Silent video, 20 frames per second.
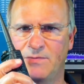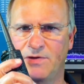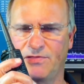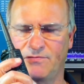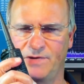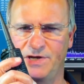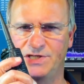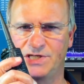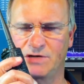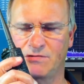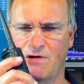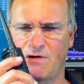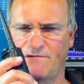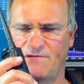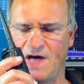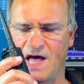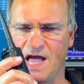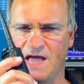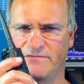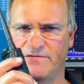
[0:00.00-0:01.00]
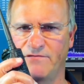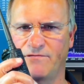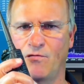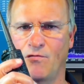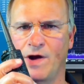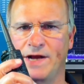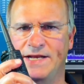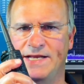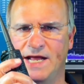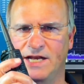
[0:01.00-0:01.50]
305
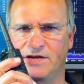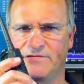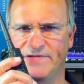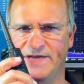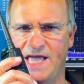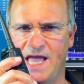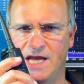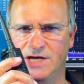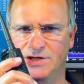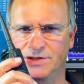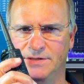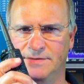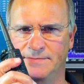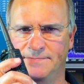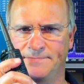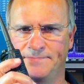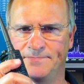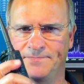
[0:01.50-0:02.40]
for identification.